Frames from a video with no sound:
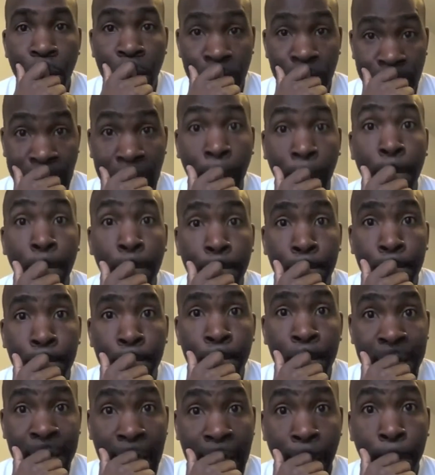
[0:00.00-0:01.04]
Yeah,
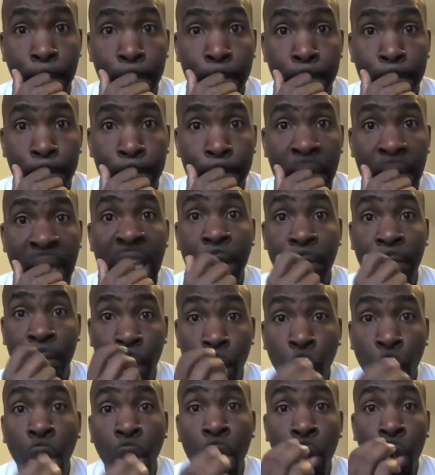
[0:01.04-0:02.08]
yeah. If you
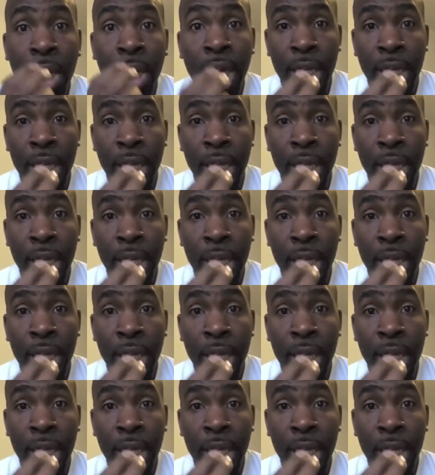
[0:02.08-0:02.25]
go and look